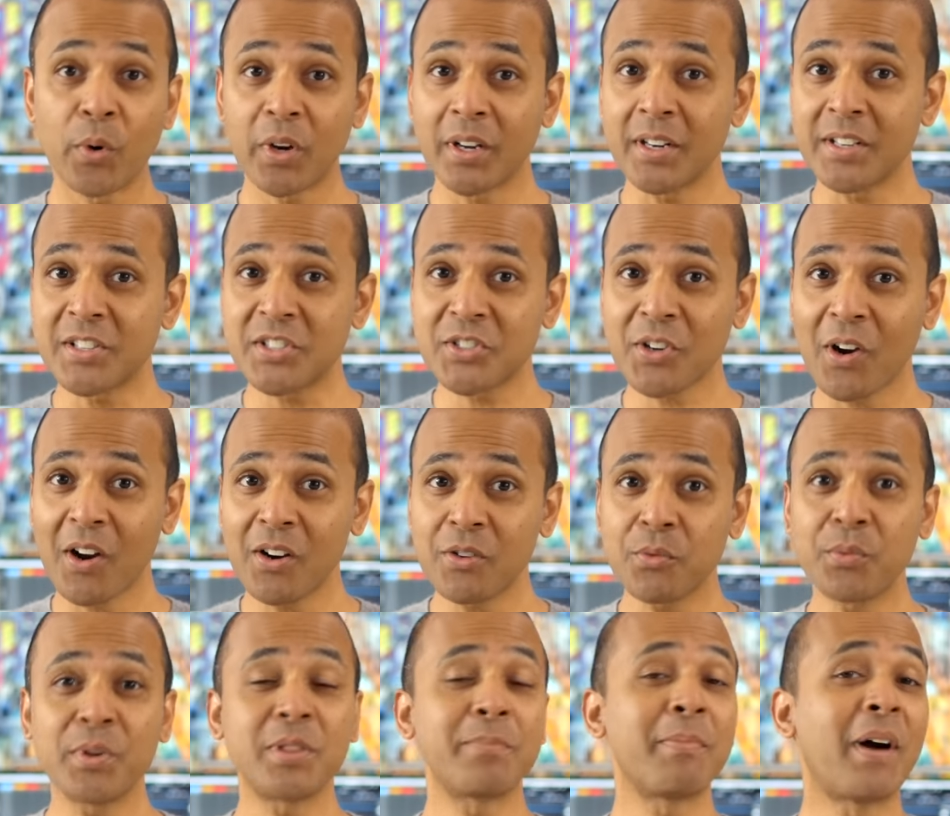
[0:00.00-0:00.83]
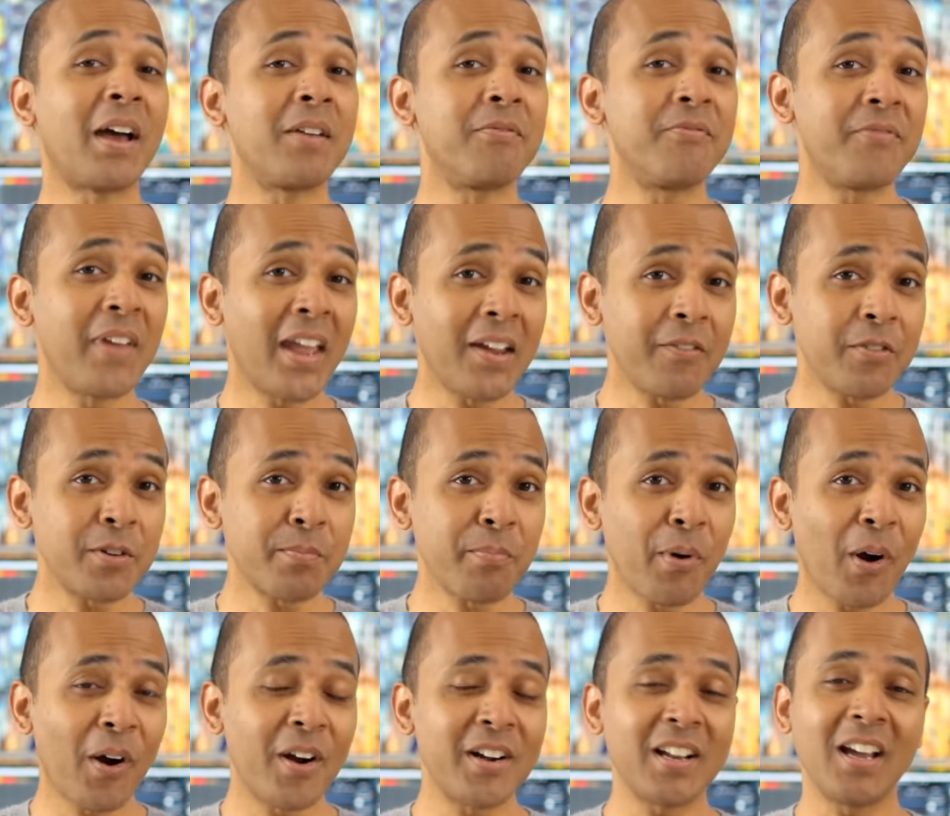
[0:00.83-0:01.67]
We're gonna start with my
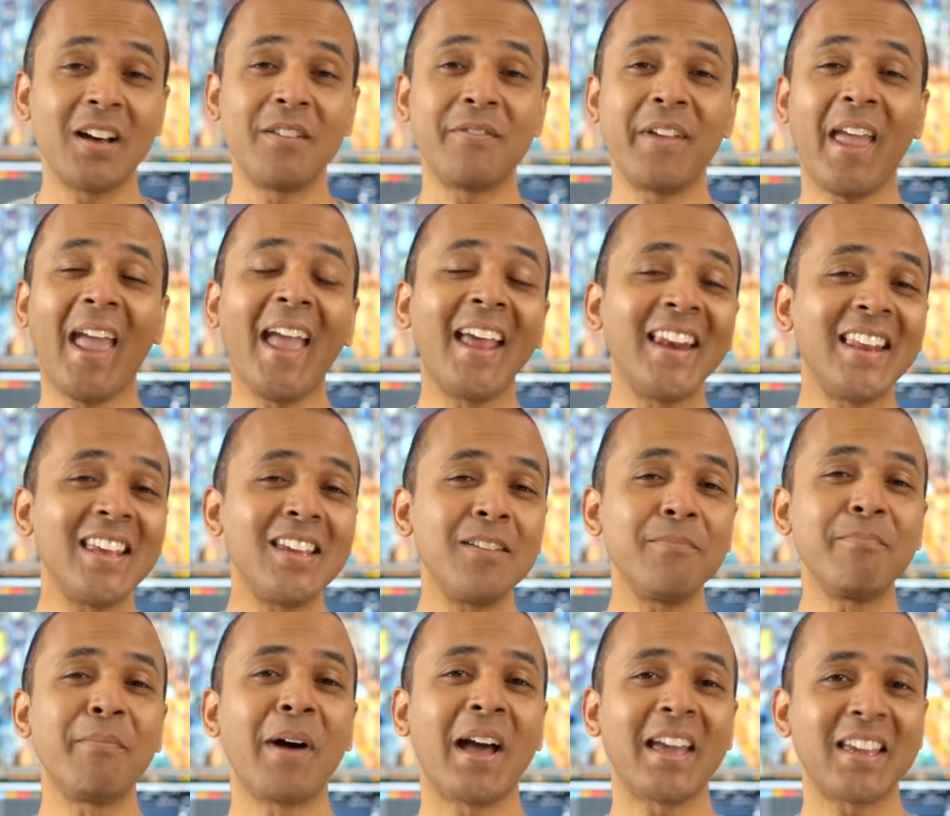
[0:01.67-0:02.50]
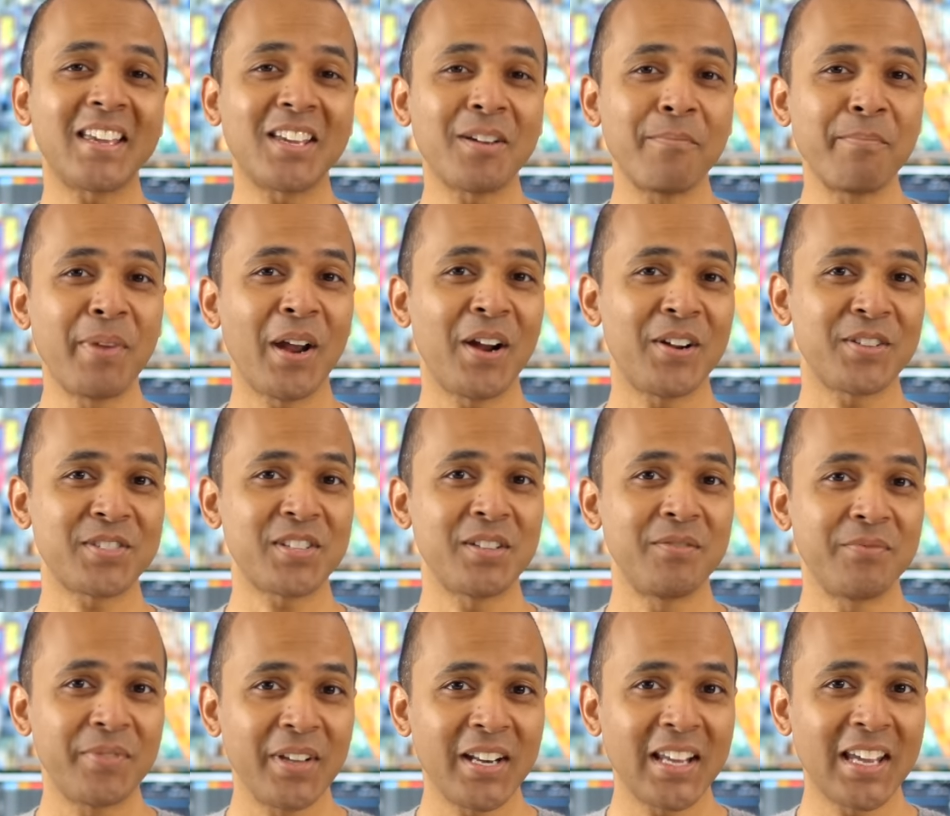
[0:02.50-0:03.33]
favorite part of any mic
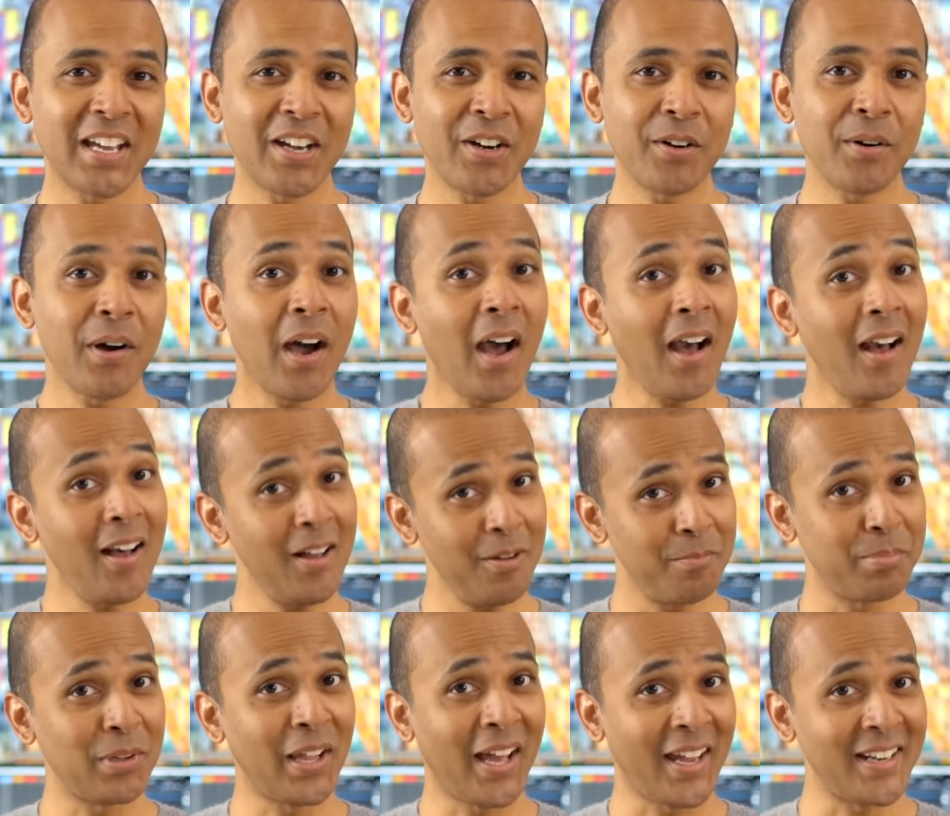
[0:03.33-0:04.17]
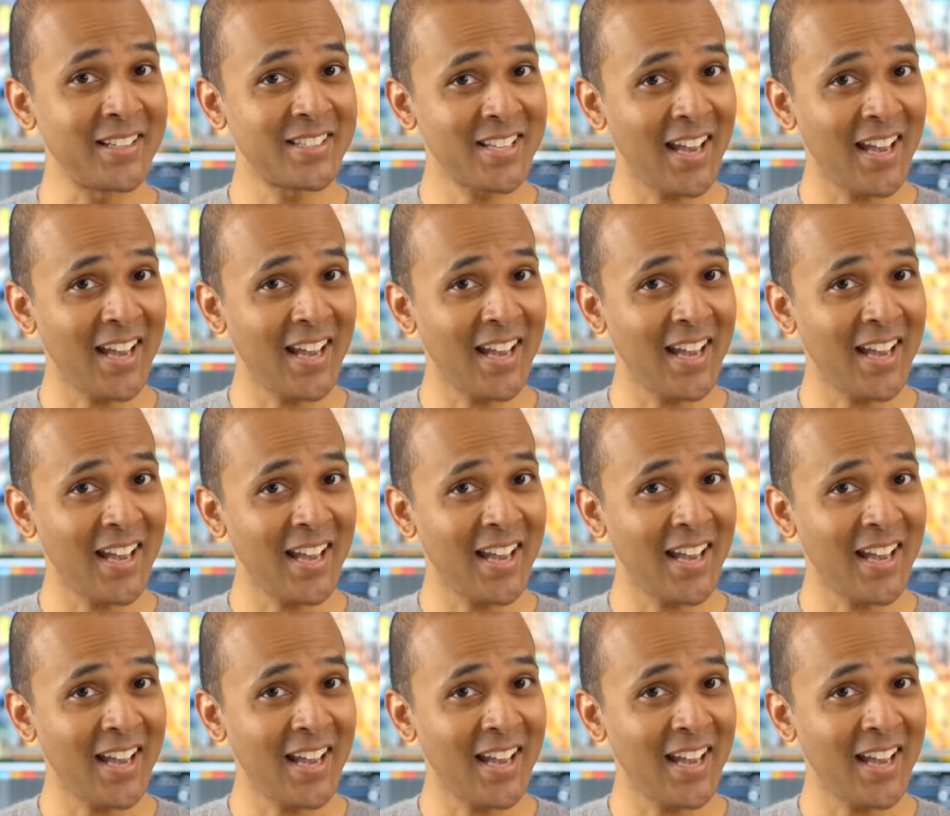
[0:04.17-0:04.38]
comparison video, a blind